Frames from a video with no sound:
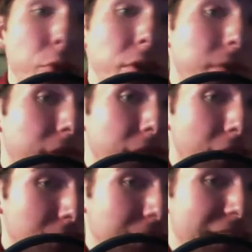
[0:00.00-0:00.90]
have
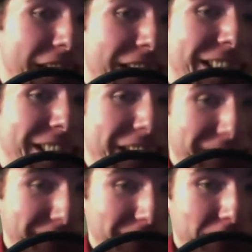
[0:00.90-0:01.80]
loved that
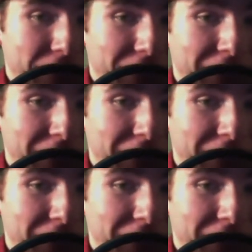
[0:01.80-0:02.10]
last year.